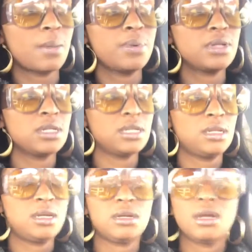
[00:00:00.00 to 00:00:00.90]
I put it
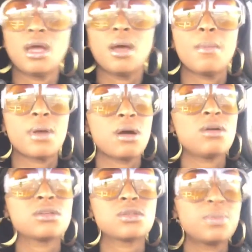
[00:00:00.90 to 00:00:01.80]
in there. But I
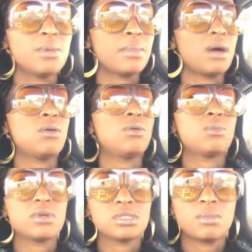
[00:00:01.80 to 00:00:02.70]
also put my
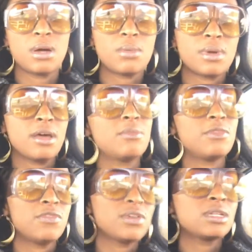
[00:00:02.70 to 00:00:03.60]
own words about what I have
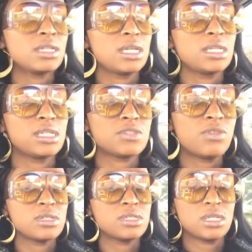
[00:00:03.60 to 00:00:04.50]
been feeling lately as
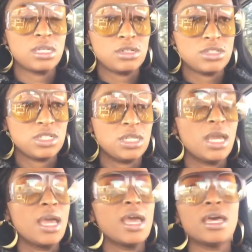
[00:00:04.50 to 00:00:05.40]
as the energy.
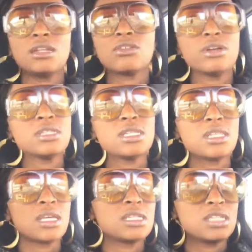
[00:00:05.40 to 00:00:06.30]
And the crazy
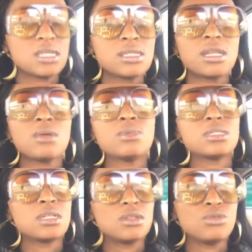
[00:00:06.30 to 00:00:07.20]
thing is, yesterday was
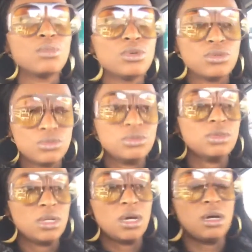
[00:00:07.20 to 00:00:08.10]
the new moon
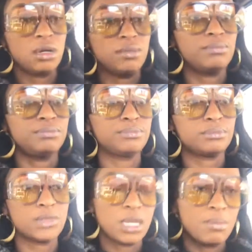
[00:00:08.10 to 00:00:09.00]

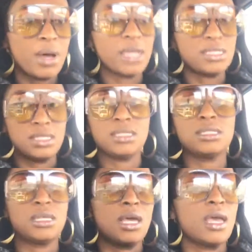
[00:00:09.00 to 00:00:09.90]
in Pisces.
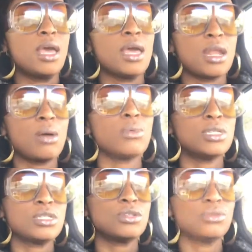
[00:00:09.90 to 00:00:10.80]
And I
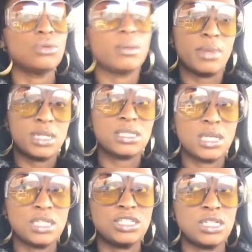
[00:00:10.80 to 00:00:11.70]
went to a
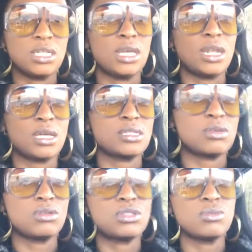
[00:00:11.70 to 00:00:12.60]
meditation, and I
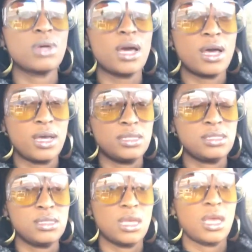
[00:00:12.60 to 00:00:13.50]
saw two guys.
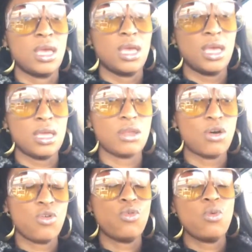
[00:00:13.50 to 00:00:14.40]
And
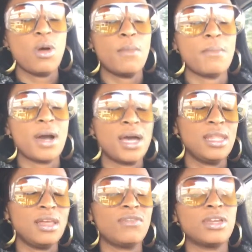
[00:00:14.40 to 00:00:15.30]
oh my
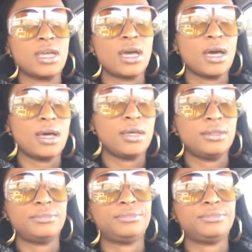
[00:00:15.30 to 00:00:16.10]
loving God.